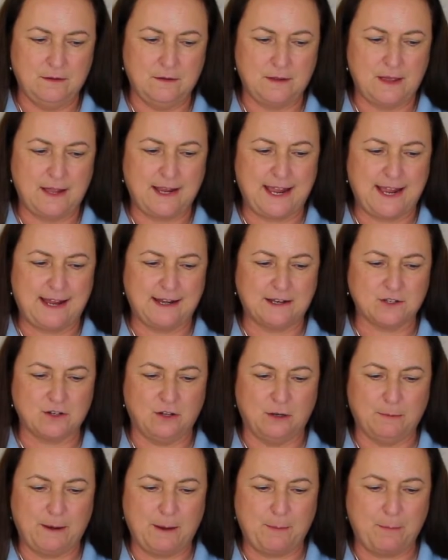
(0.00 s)
Again, it's
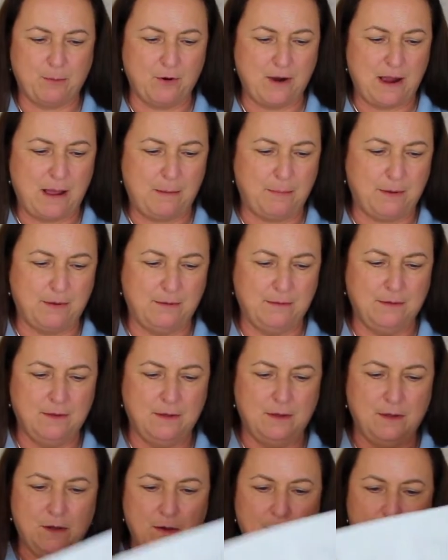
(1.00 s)
all about prep.
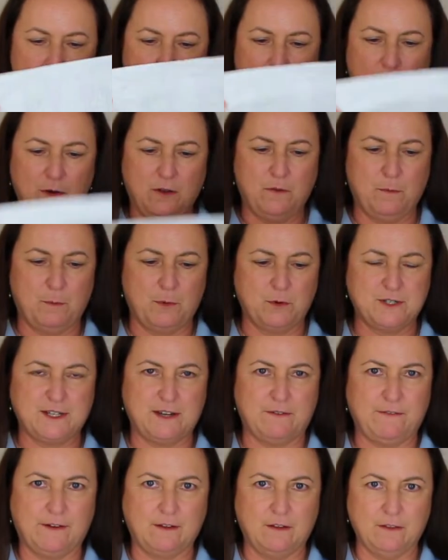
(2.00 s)
One of the most
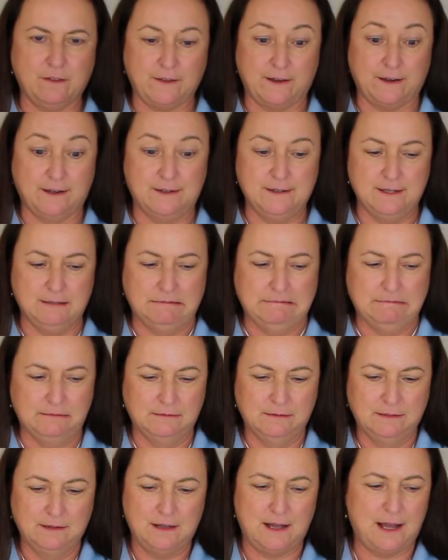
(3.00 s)
difficult things
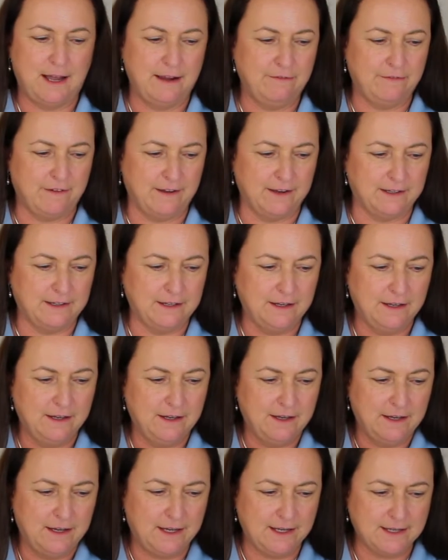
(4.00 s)
I find
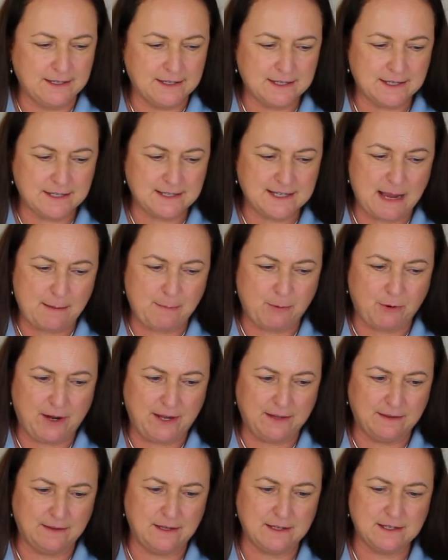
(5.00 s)
is
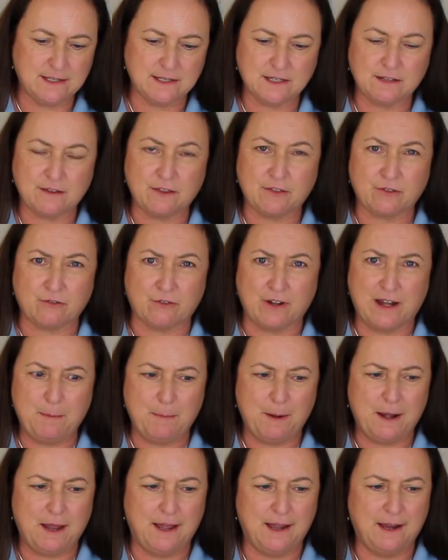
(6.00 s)
separating this as a
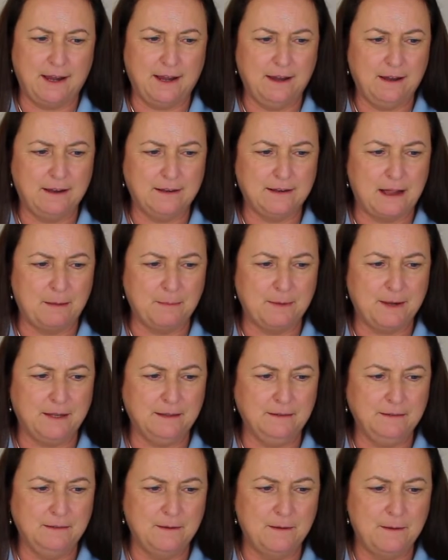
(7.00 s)
3-ply
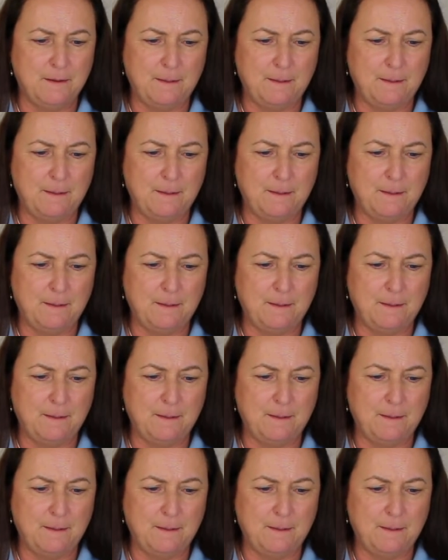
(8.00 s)
napkin.